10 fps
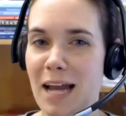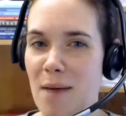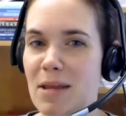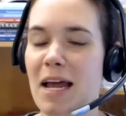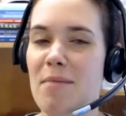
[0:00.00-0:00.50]
I
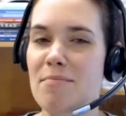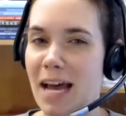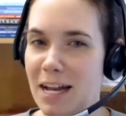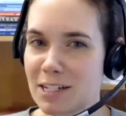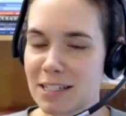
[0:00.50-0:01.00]
mean, I
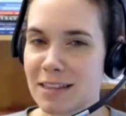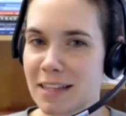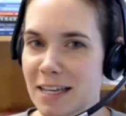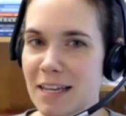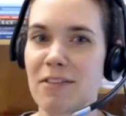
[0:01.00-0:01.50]
imagine that they
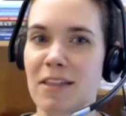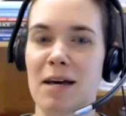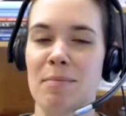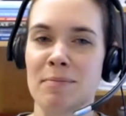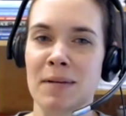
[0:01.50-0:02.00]
give
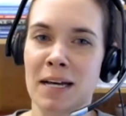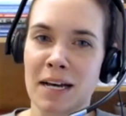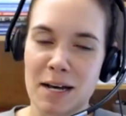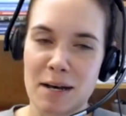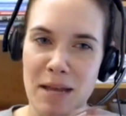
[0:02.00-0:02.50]
them
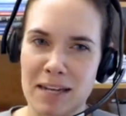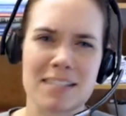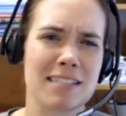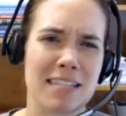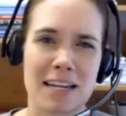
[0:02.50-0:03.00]
um,
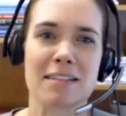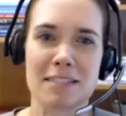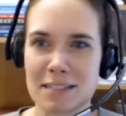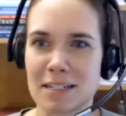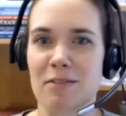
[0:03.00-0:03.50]
anesthetics
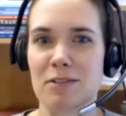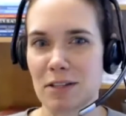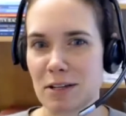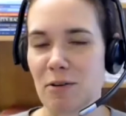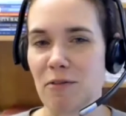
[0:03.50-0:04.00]
and stuff so
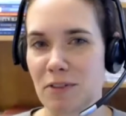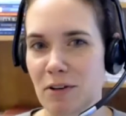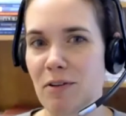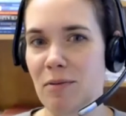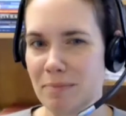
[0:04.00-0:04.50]
they don't
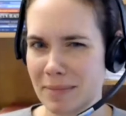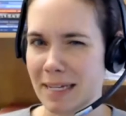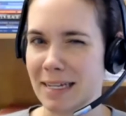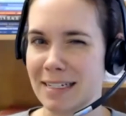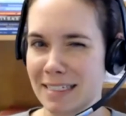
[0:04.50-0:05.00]
feel
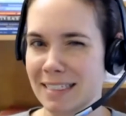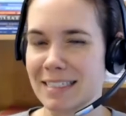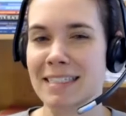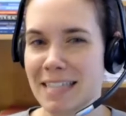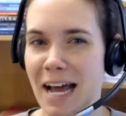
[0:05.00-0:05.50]

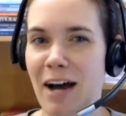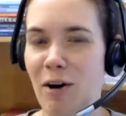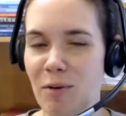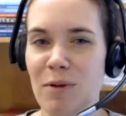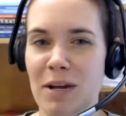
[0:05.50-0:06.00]
pain.
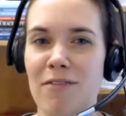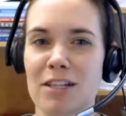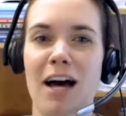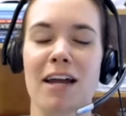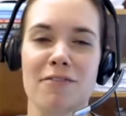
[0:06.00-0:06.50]
Now we have a
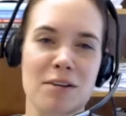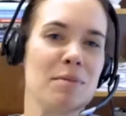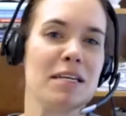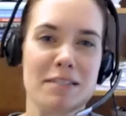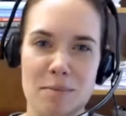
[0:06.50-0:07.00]
lot of
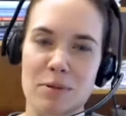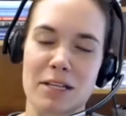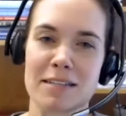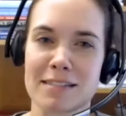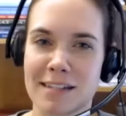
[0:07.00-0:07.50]
committees in
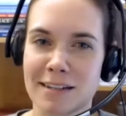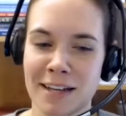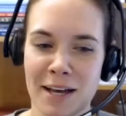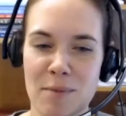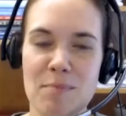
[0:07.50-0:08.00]
place to
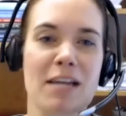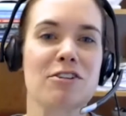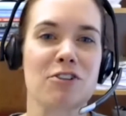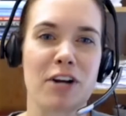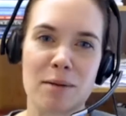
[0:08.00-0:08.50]
make
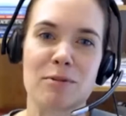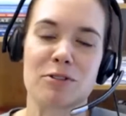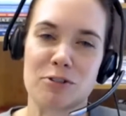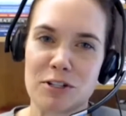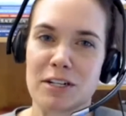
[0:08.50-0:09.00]
sure animals are
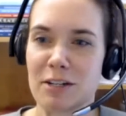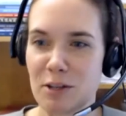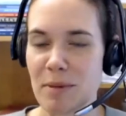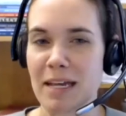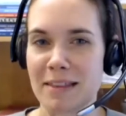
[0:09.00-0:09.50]
treated
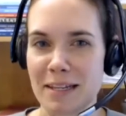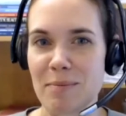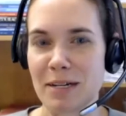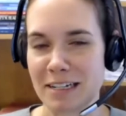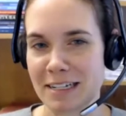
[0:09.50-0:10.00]
humanely,
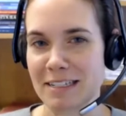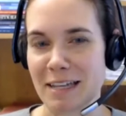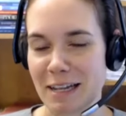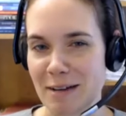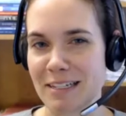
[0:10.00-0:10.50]
but it is
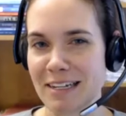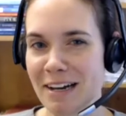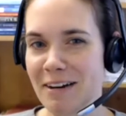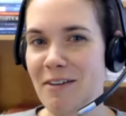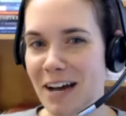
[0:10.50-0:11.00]
like I was like, I
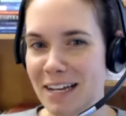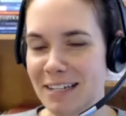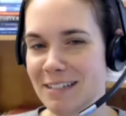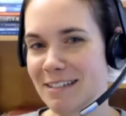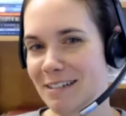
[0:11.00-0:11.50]
don't know if I could
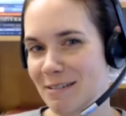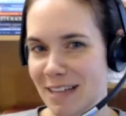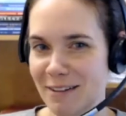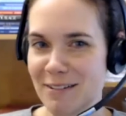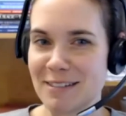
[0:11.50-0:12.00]
do
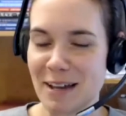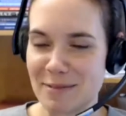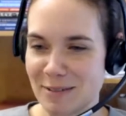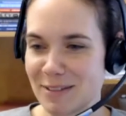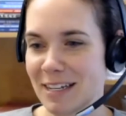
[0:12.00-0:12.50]
those types
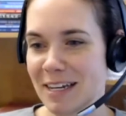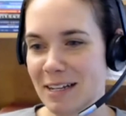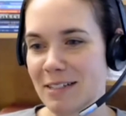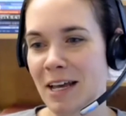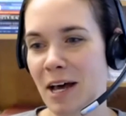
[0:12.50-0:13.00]
of
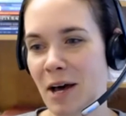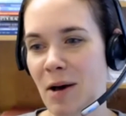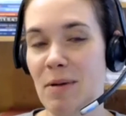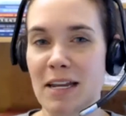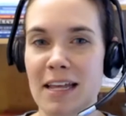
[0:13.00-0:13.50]
studies,
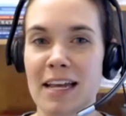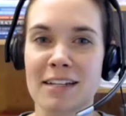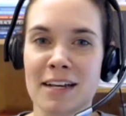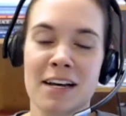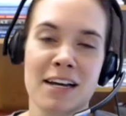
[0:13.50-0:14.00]
but
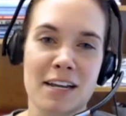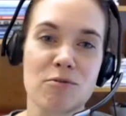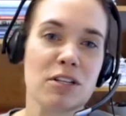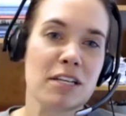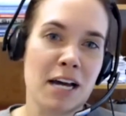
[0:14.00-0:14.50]
they it
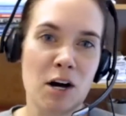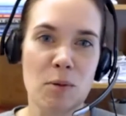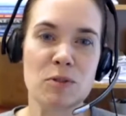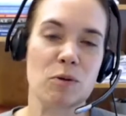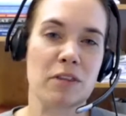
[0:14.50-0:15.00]
really
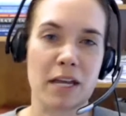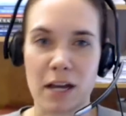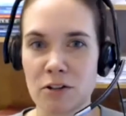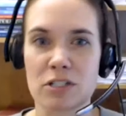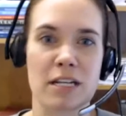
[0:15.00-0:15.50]
helps with like
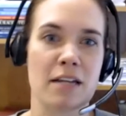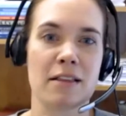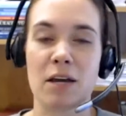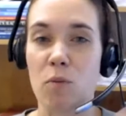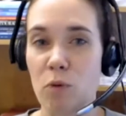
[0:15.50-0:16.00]
understanding
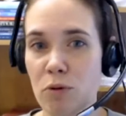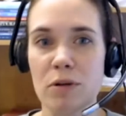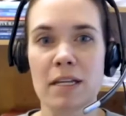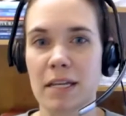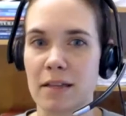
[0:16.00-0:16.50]
like wound
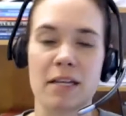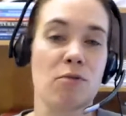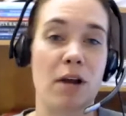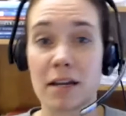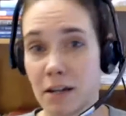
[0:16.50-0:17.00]
healing,
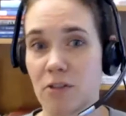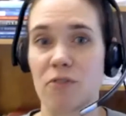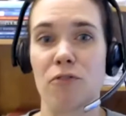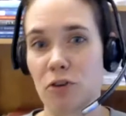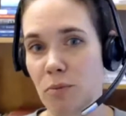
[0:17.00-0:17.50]
right, and other
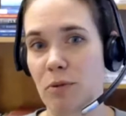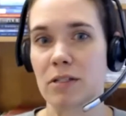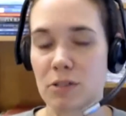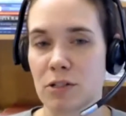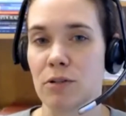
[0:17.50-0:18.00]

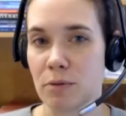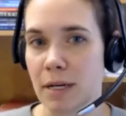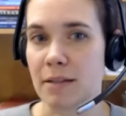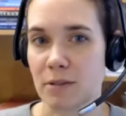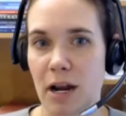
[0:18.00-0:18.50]
vertebrates too,
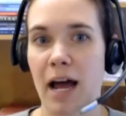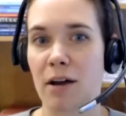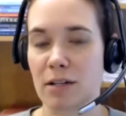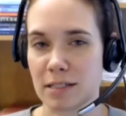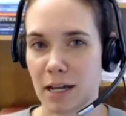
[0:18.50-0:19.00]
and sort of how
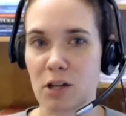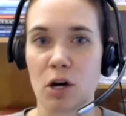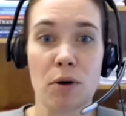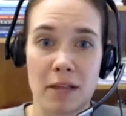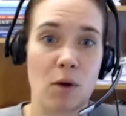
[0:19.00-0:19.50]
does that
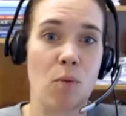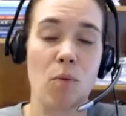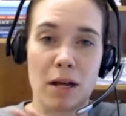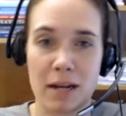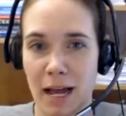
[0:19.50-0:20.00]
go and like
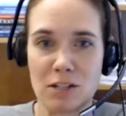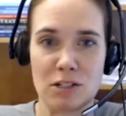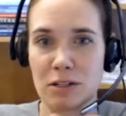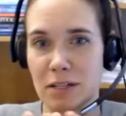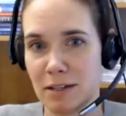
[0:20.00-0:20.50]
what
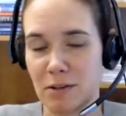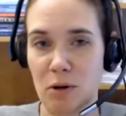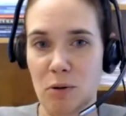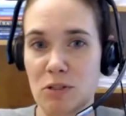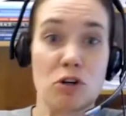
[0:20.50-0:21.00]
actually you
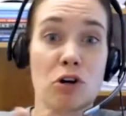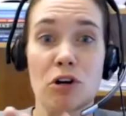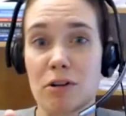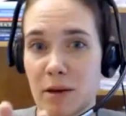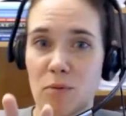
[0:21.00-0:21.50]
know is
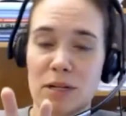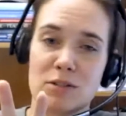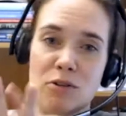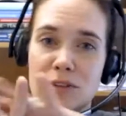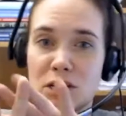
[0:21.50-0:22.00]
turn like what
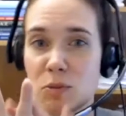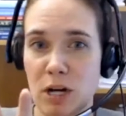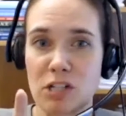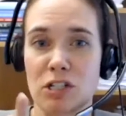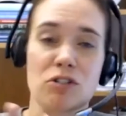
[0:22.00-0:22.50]
sort of
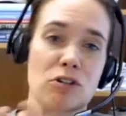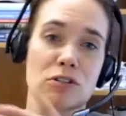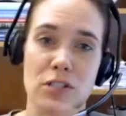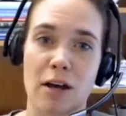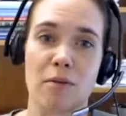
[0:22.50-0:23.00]
expression turns
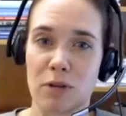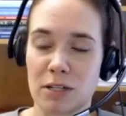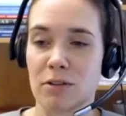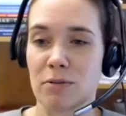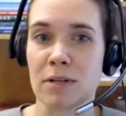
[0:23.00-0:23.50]
on when
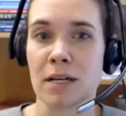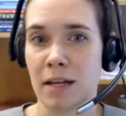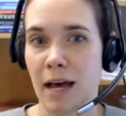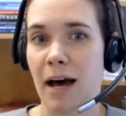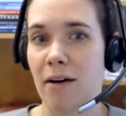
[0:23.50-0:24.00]
you
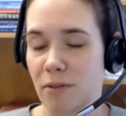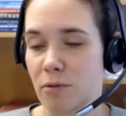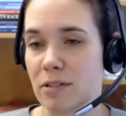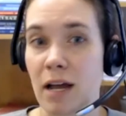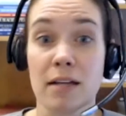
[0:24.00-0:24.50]
have
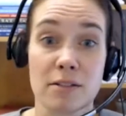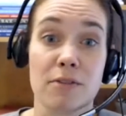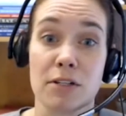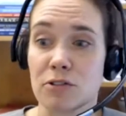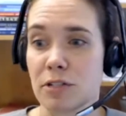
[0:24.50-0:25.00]
those kinds of
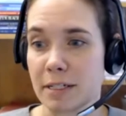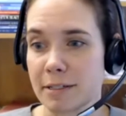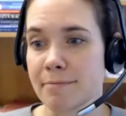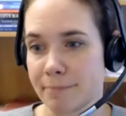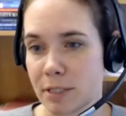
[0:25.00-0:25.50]
injuries.
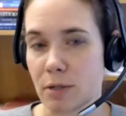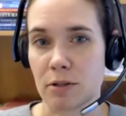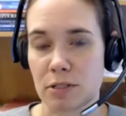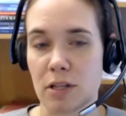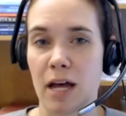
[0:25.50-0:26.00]
So
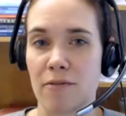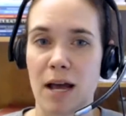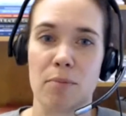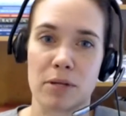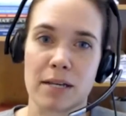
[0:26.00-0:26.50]
there's a lot of
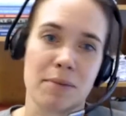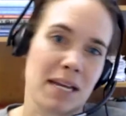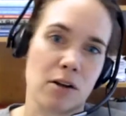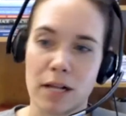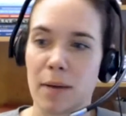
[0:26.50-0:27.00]
applic-
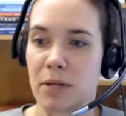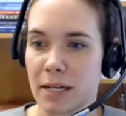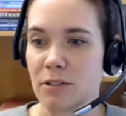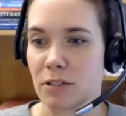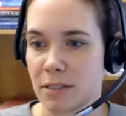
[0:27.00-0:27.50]
medical
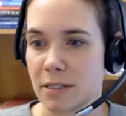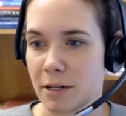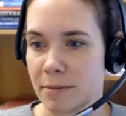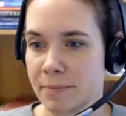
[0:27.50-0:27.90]
applications there.